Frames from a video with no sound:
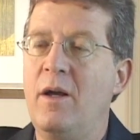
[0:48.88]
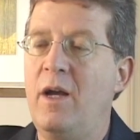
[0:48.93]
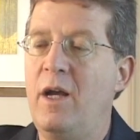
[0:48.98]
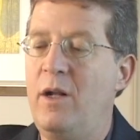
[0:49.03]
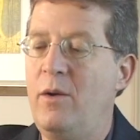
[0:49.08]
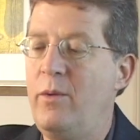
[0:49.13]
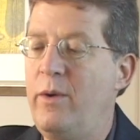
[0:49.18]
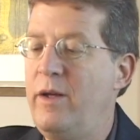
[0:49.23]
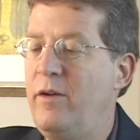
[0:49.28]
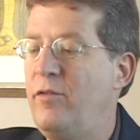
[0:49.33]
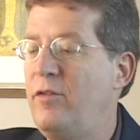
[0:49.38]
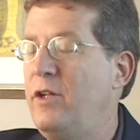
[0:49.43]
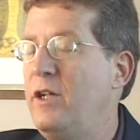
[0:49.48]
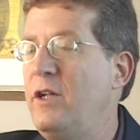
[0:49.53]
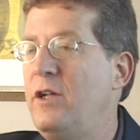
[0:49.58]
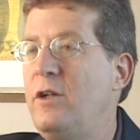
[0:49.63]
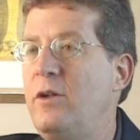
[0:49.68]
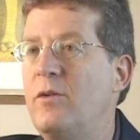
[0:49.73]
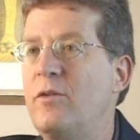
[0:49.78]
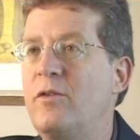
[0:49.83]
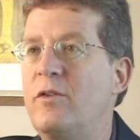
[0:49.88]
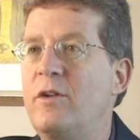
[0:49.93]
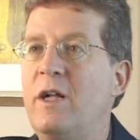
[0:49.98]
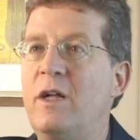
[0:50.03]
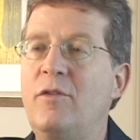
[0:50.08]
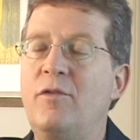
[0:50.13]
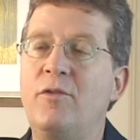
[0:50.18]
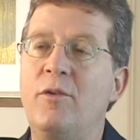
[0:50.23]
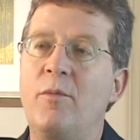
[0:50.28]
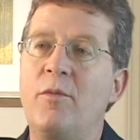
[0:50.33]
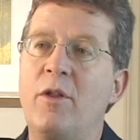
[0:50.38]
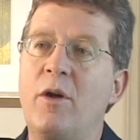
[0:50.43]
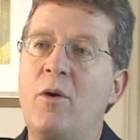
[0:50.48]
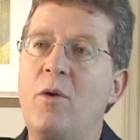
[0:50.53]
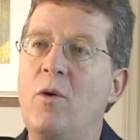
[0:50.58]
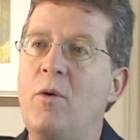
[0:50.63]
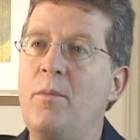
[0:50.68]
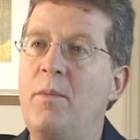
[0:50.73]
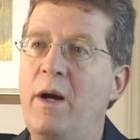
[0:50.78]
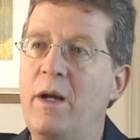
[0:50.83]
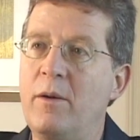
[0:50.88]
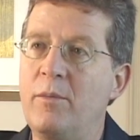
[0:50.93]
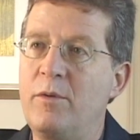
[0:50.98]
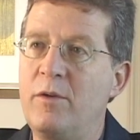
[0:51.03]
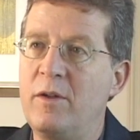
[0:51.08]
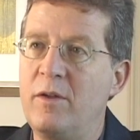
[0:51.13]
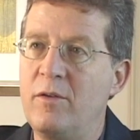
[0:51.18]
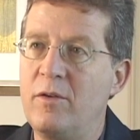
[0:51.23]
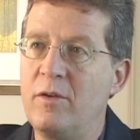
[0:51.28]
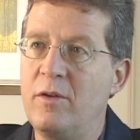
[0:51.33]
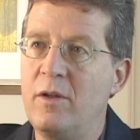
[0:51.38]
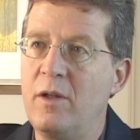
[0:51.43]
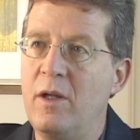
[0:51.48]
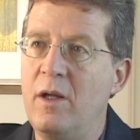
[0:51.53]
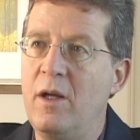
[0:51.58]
And we have tissues just from the core biopsies.